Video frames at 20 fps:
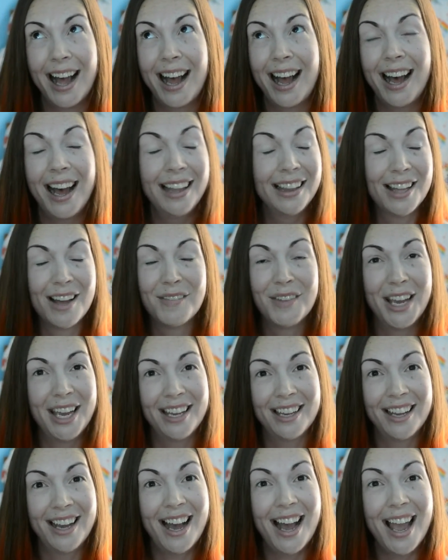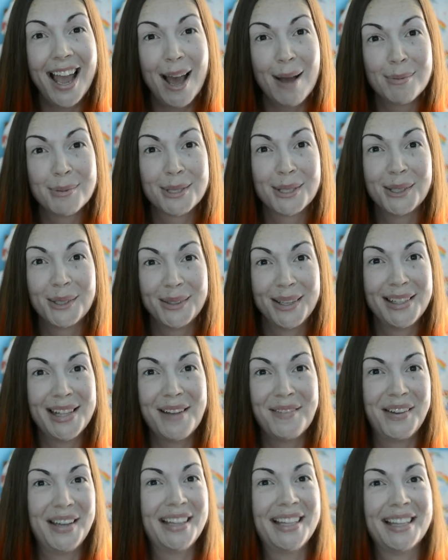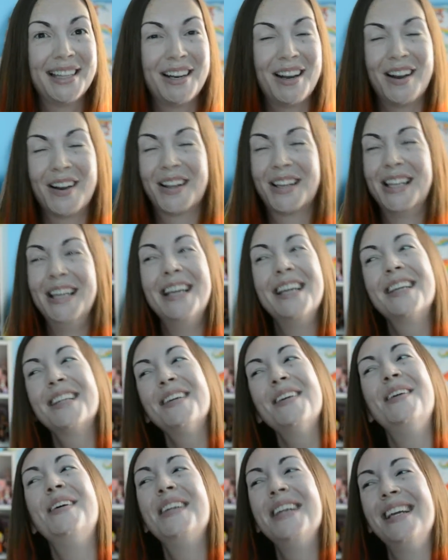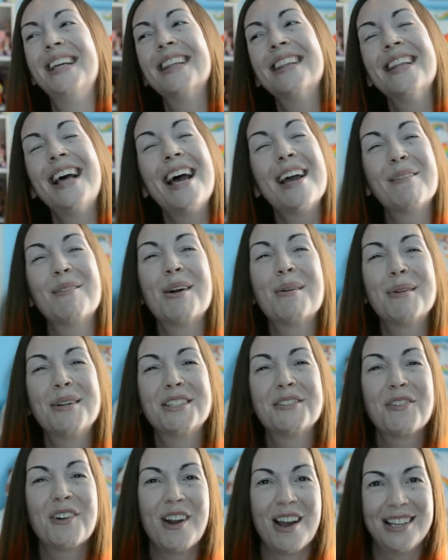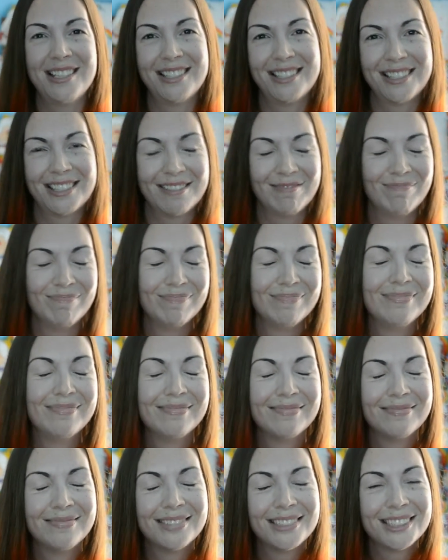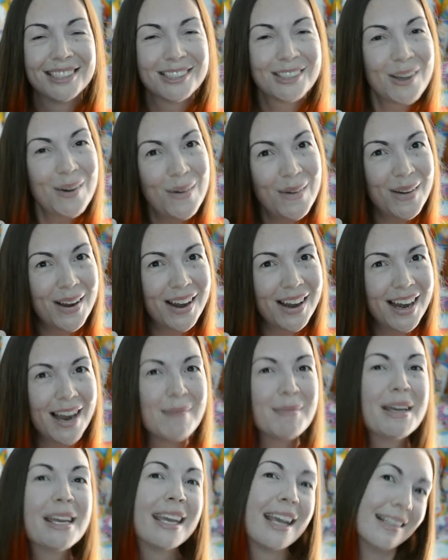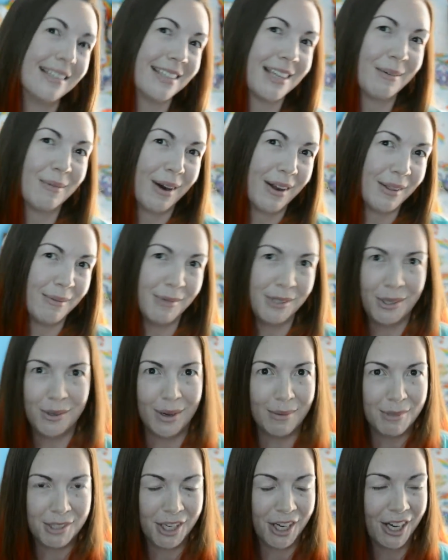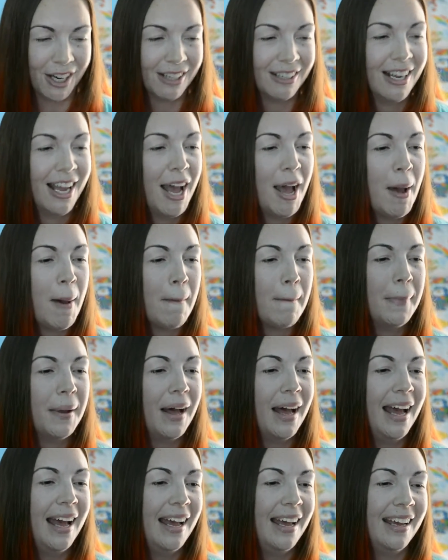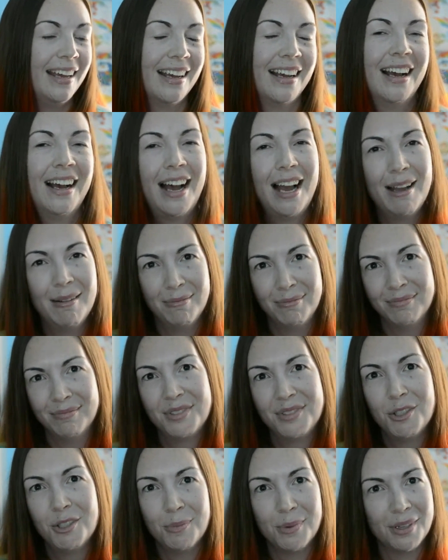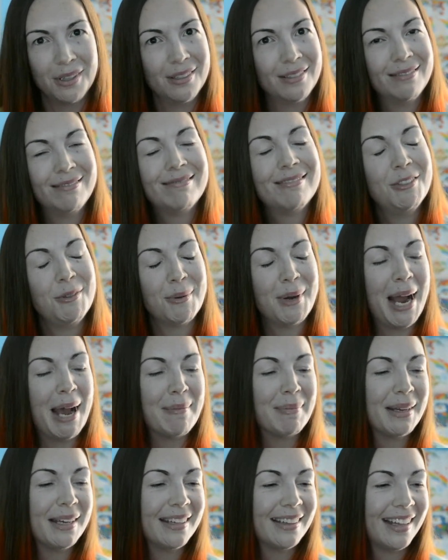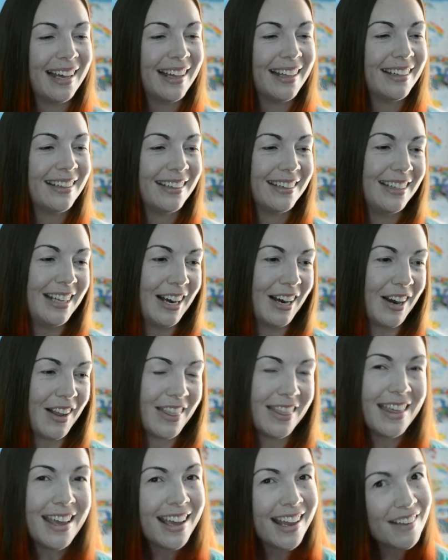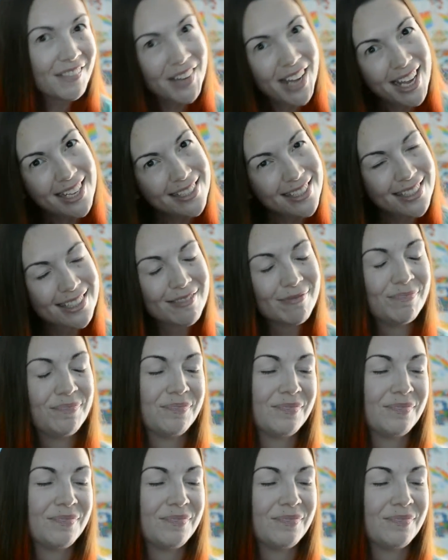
I love it. I absolutely love it that they are including leg warmers for us. Score! I mean, kids can wear them too, I'm sure. But I'm super, super happy that they're thinking of us,